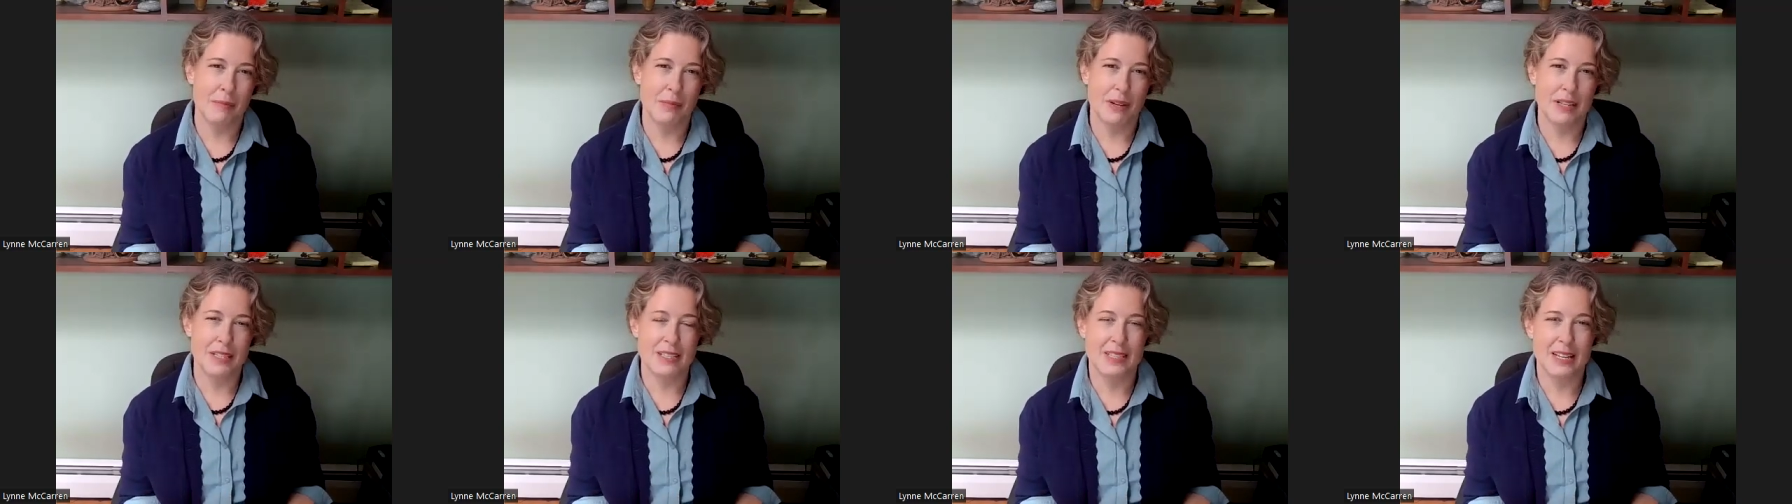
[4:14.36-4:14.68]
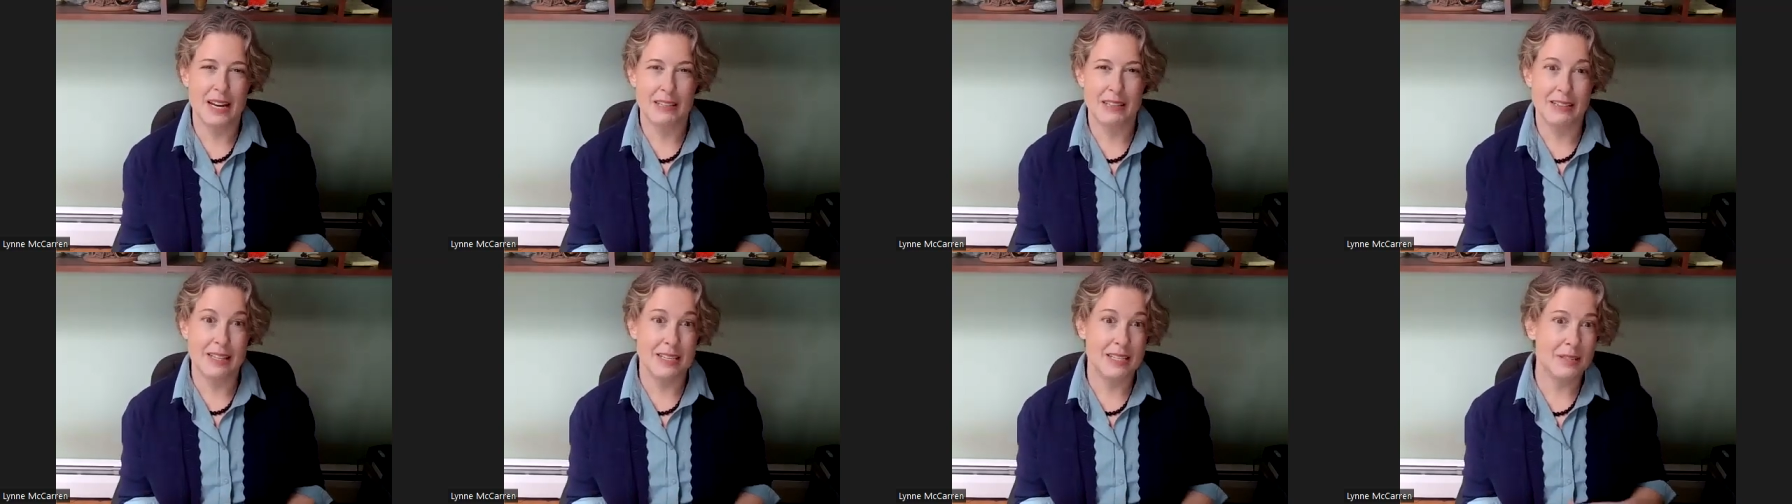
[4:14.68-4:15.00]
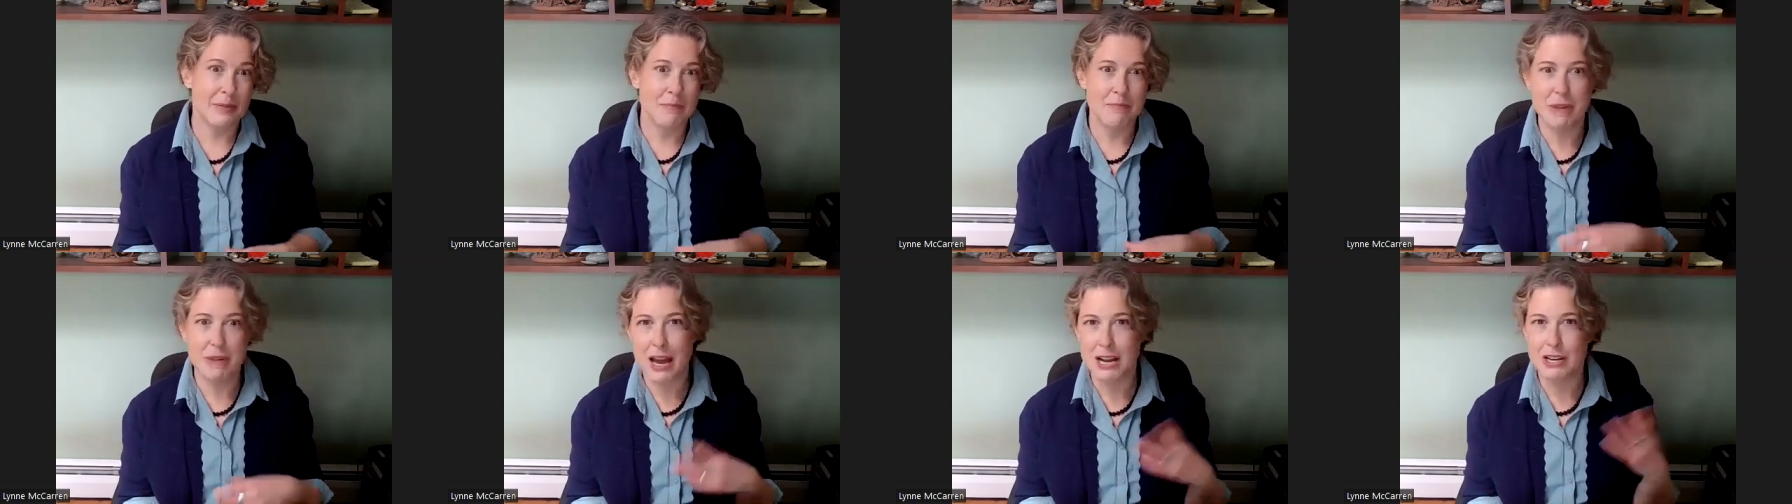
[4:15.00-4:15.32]
It's not
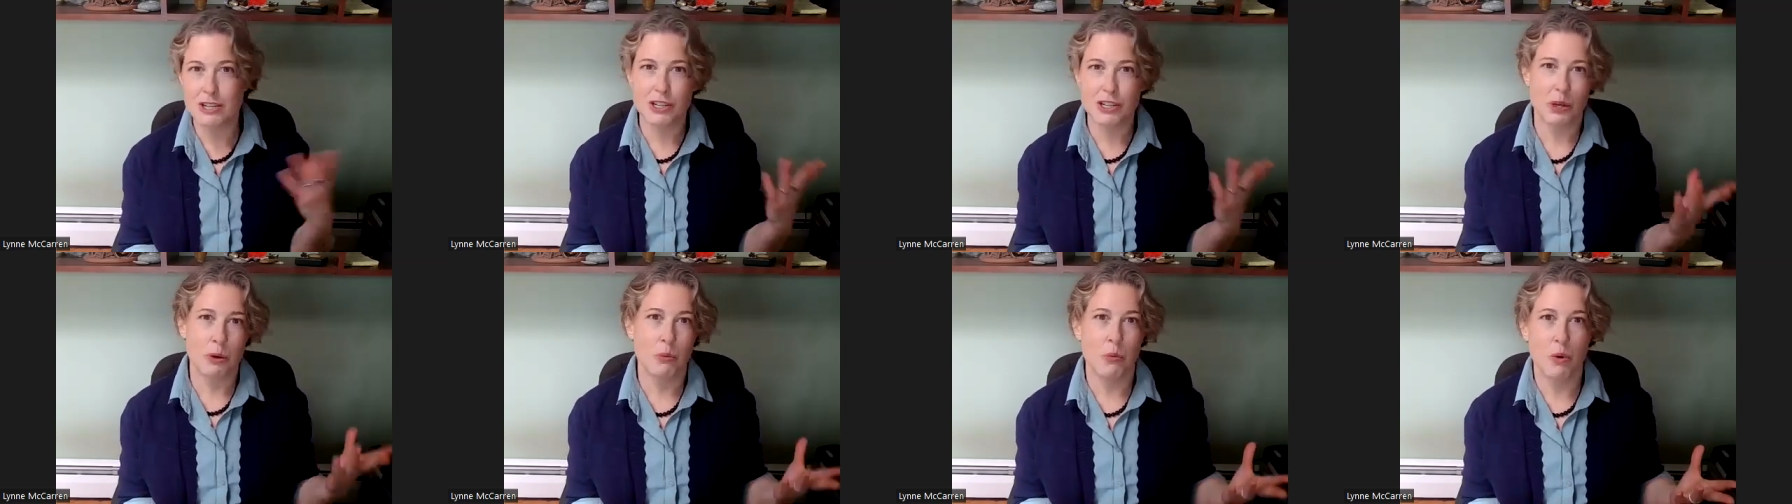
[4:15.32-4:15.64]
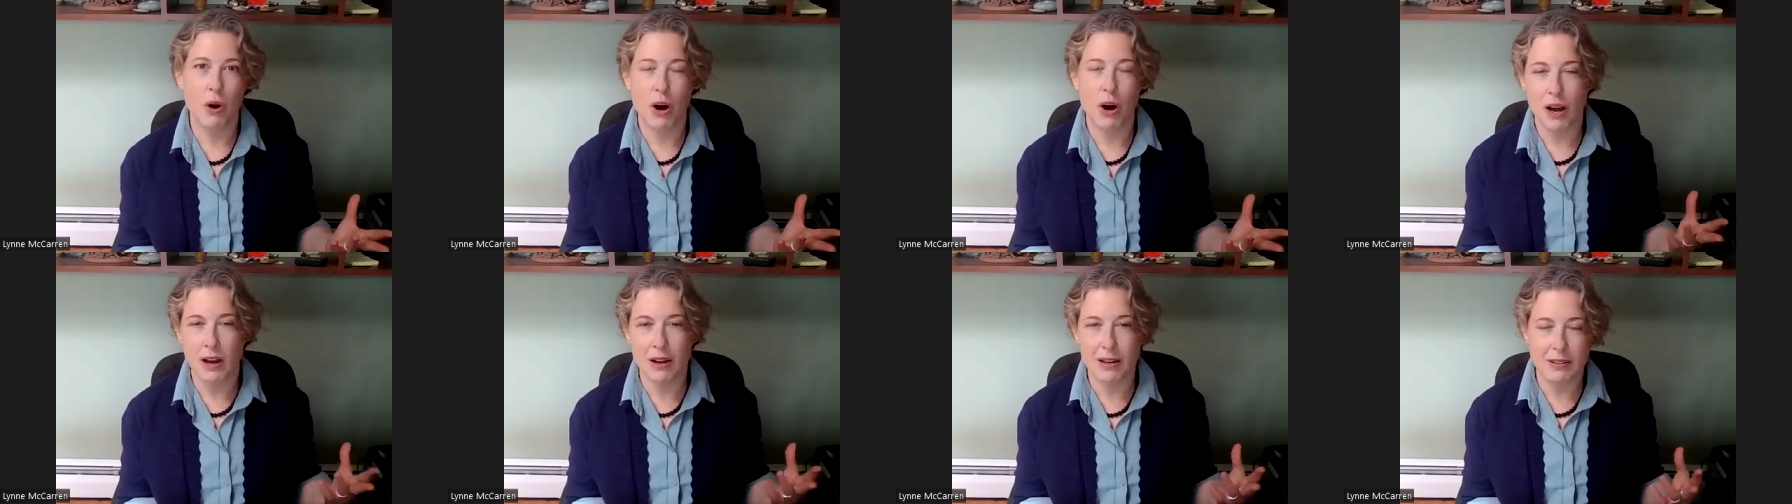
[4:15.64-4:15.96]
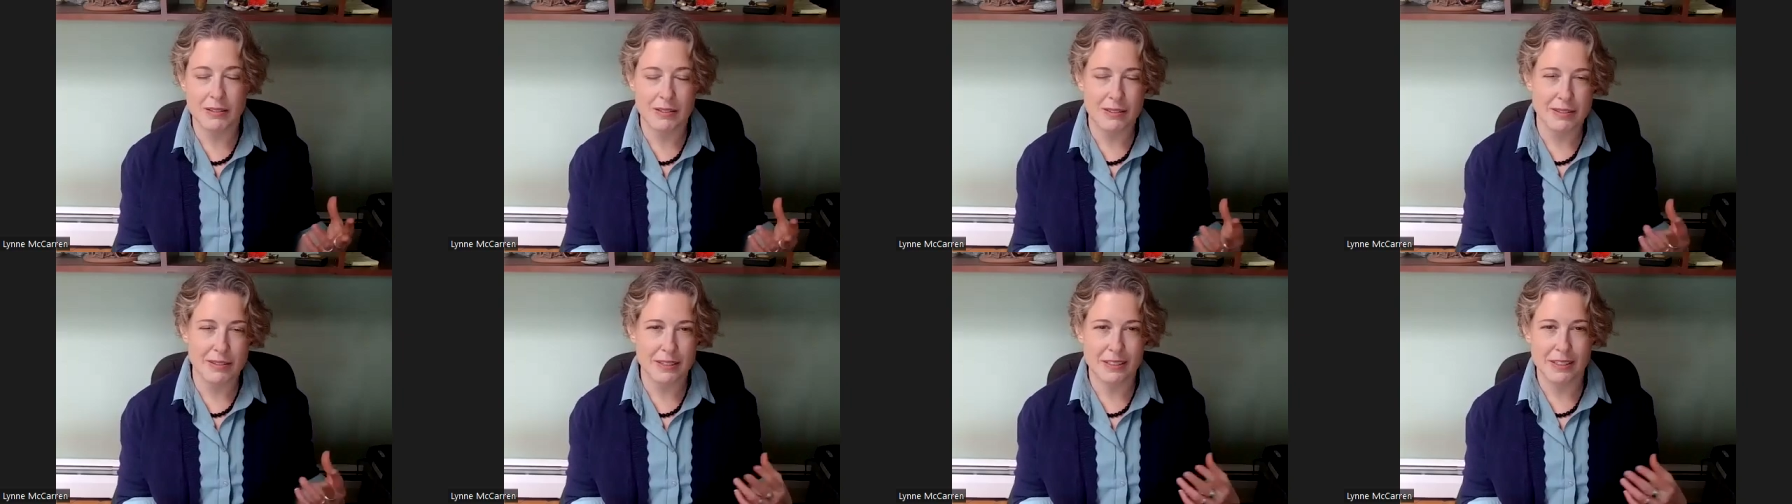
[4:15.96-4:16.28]
this magic
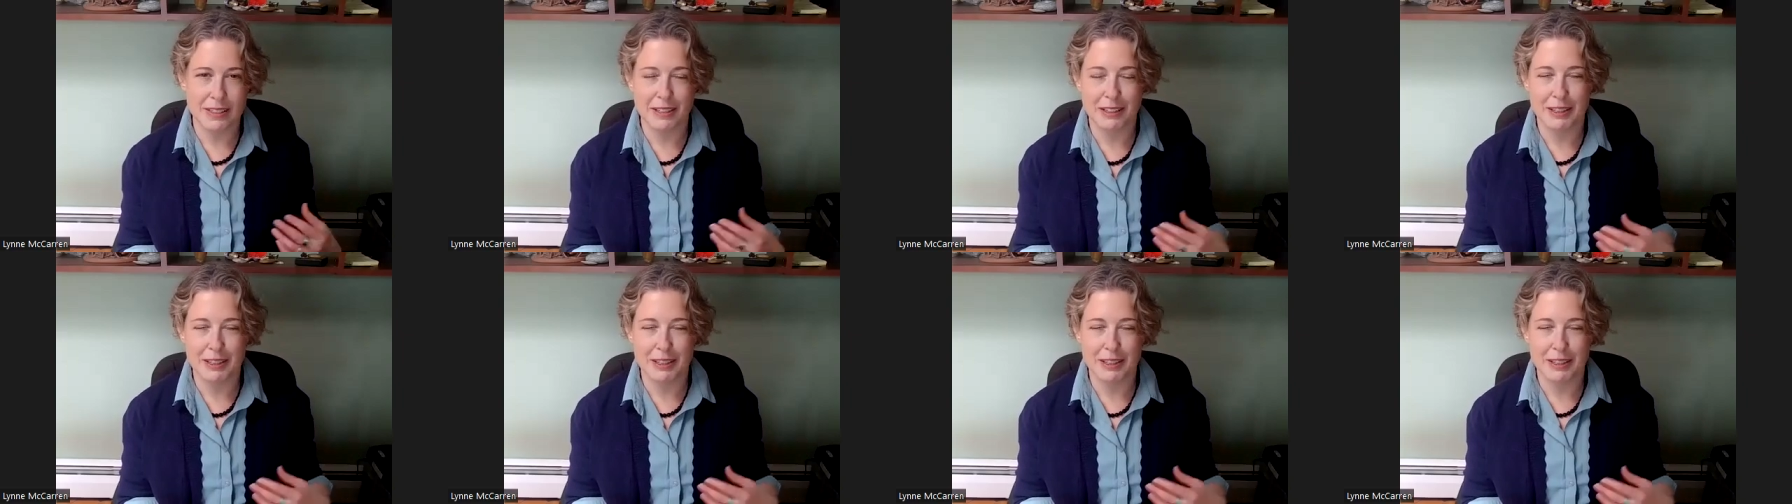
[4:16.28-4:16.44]
wand